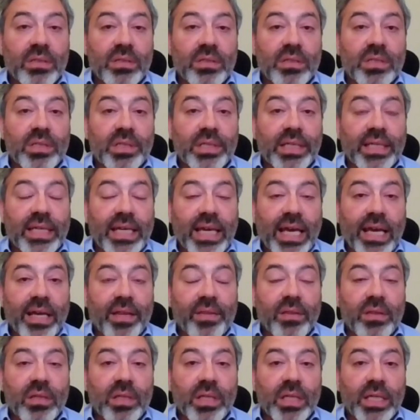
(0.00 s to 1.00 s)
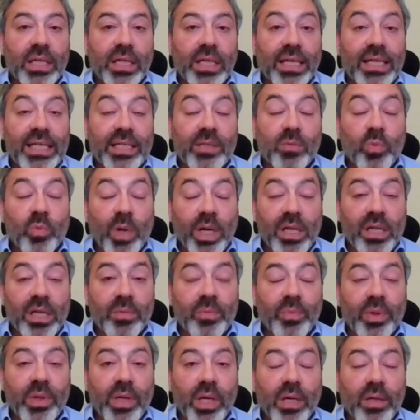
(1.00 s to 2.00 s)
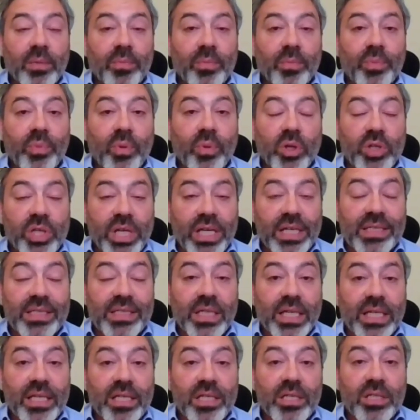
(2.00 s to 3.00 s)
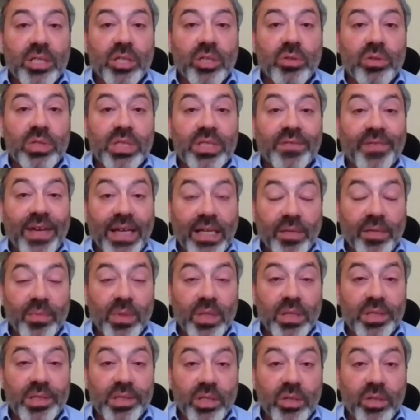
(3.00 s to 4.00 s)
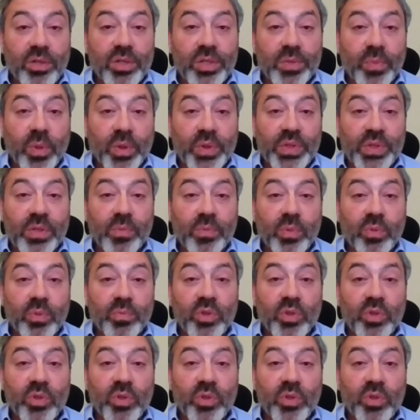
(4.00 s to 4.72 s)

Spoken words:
to get at least one of the projects into development as soon as possible,